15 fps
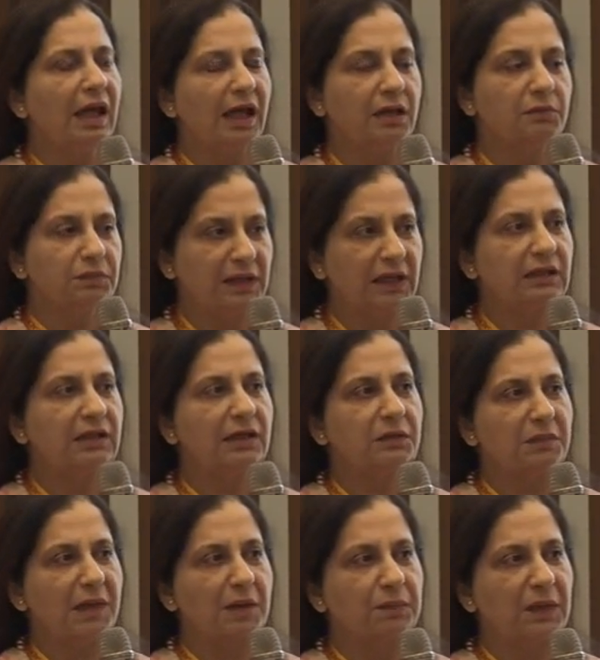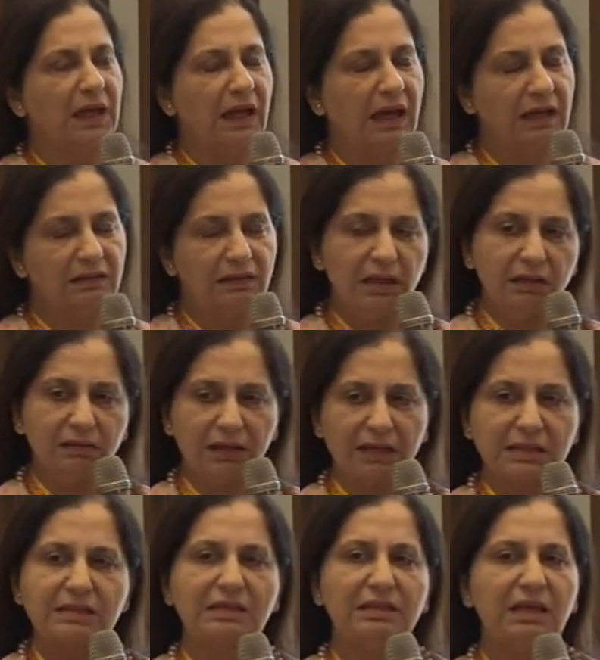and platelet mapping, I think
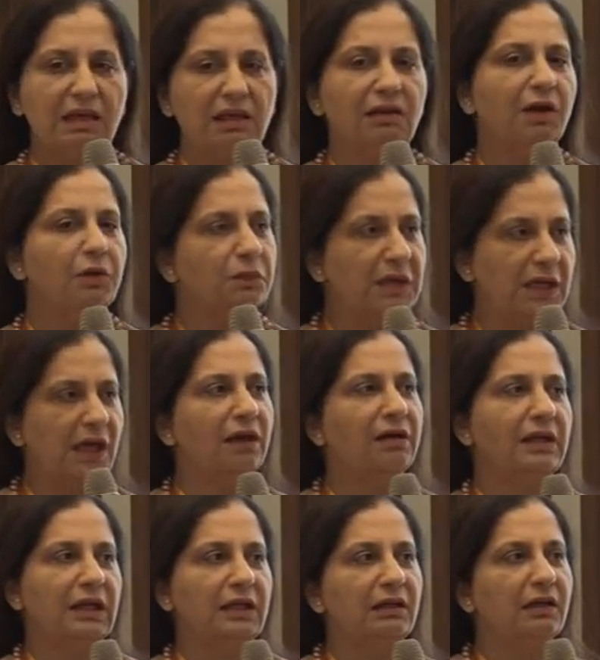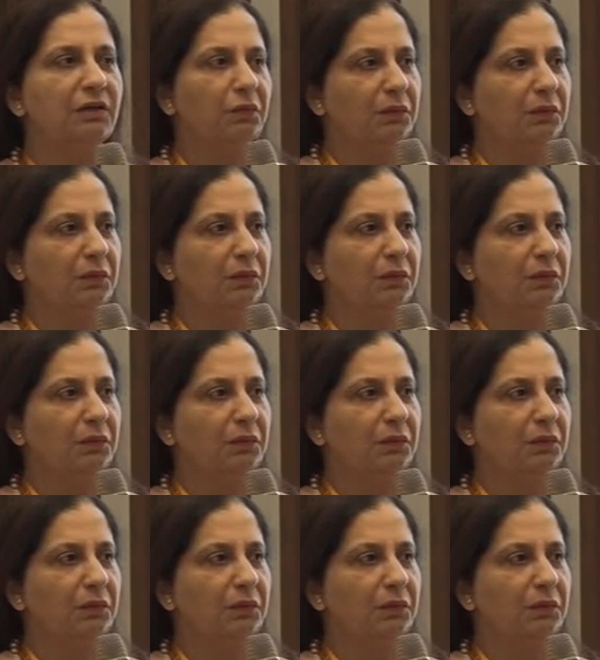that's the era we are in.